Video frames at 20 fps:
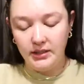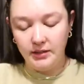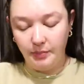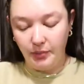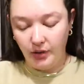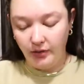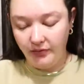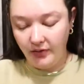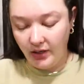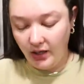it's the
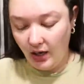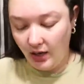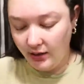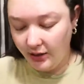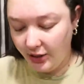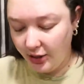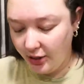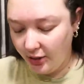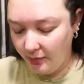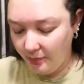perfect
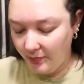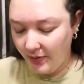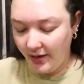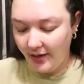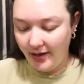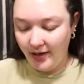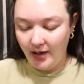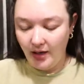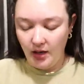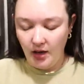color.
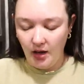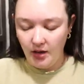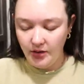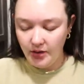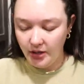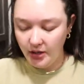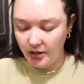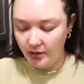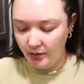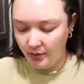My
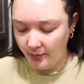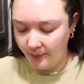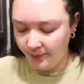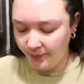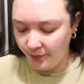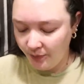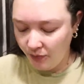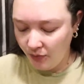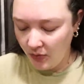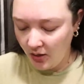other
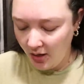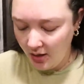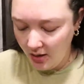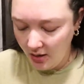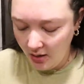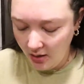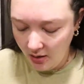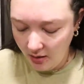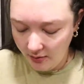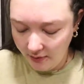
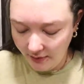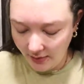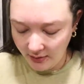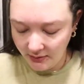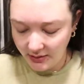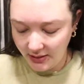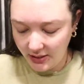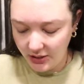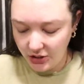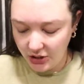
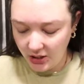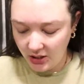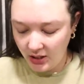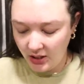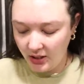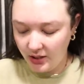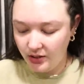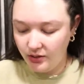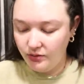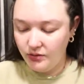
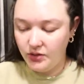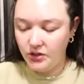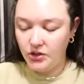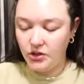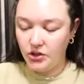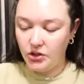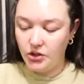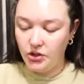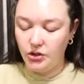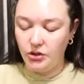foundation I use
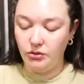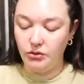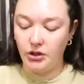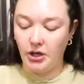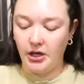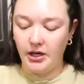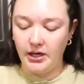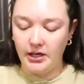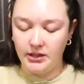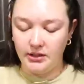is just too
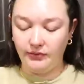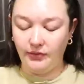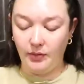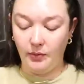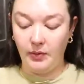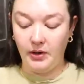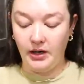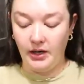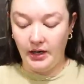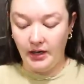dark. It's
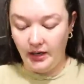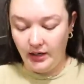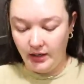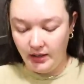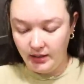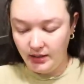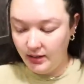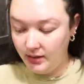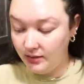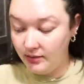for when
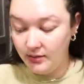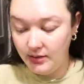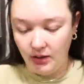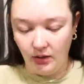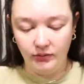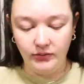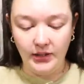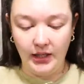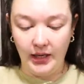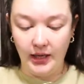I
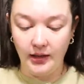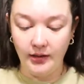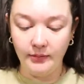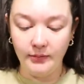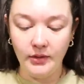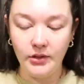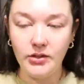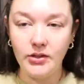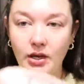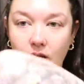
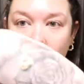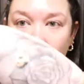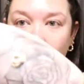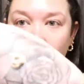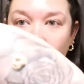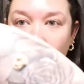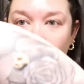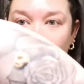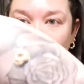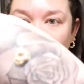self-tan.
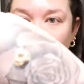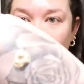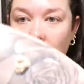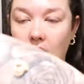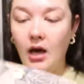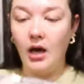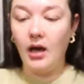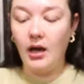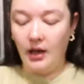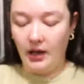So
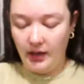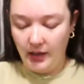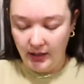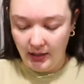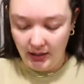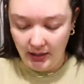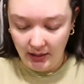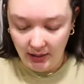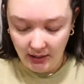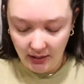
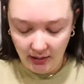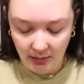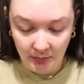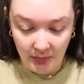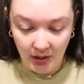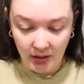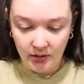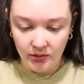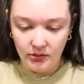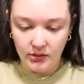I am
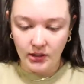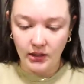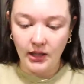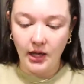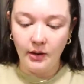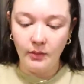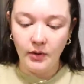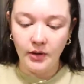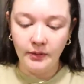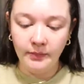not using
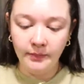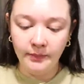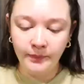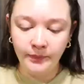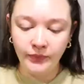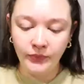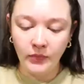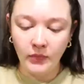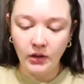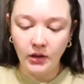that one.
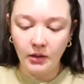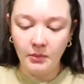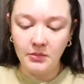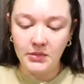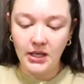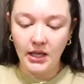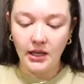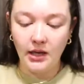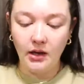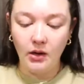
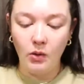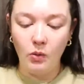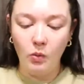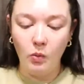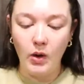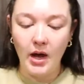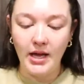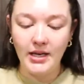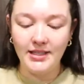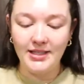I'm taking a
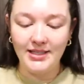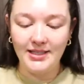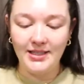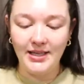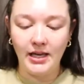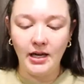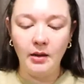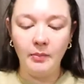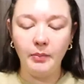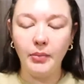wet,
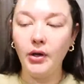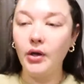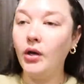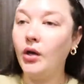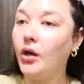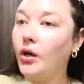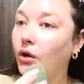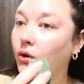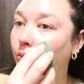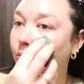damp
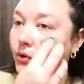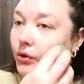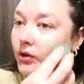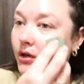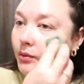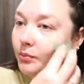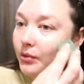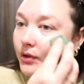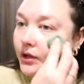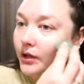
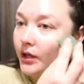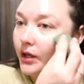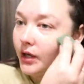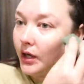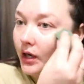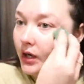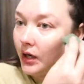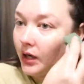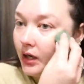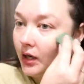beauty
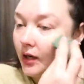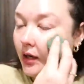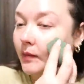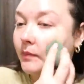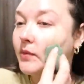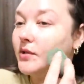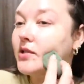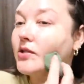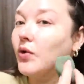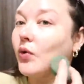blender and
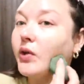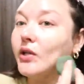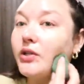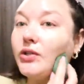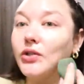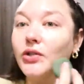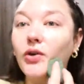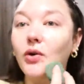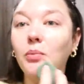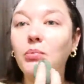I'm just
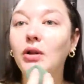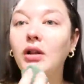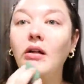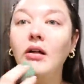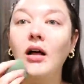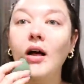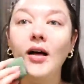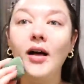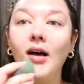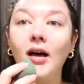going to
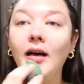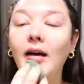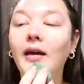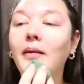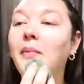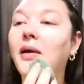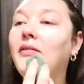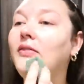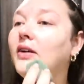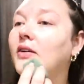
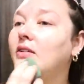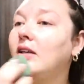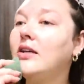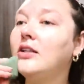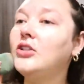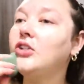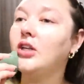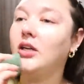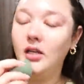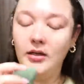apply my
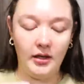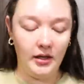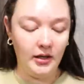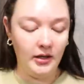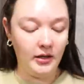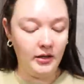foundation.